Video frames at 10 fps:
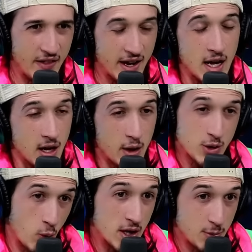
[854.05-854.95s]
Like there was
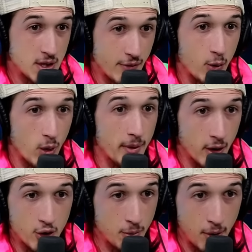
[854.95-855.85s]
one specific woman
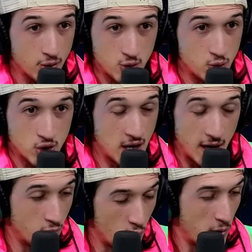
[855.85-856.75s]
on your post who just got